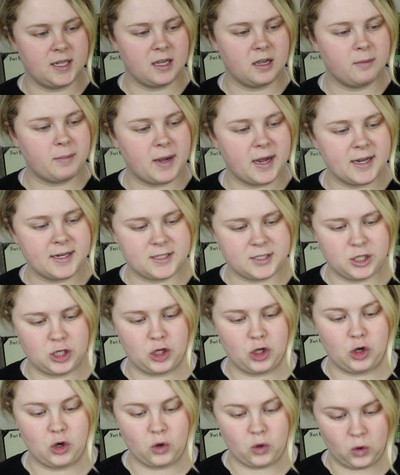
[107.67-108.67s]

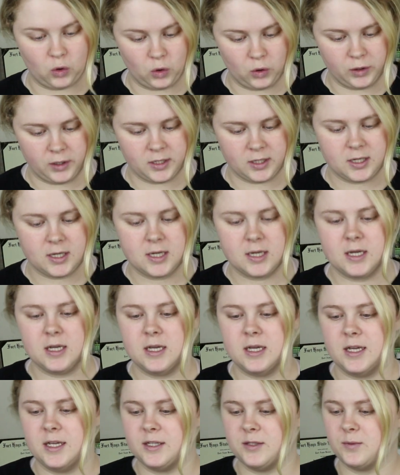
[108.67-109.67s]
gigabytes gold
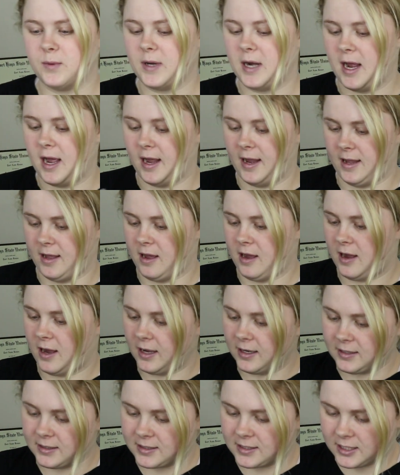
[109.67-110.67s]
is what I
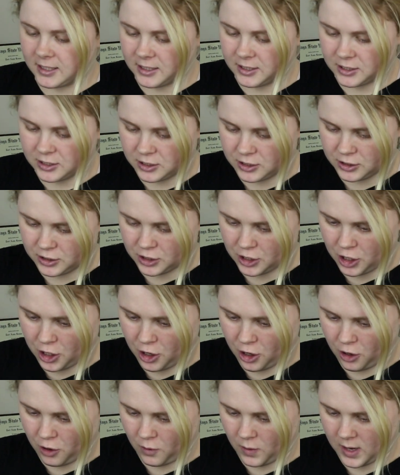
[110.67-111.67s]
got.
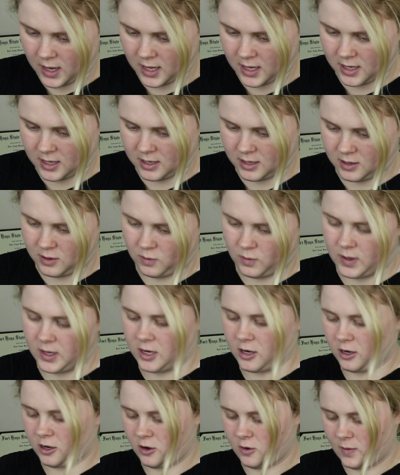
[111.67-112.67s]
So we
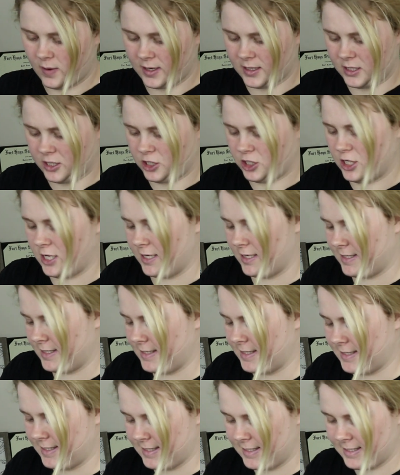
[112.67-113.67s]
are going to
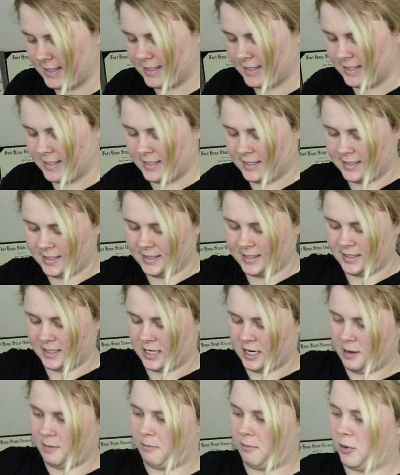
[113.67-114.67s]

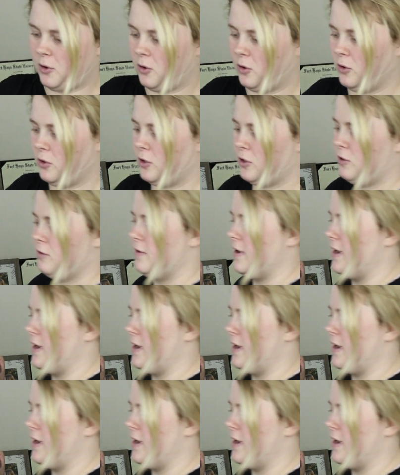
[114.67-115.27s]
just pull her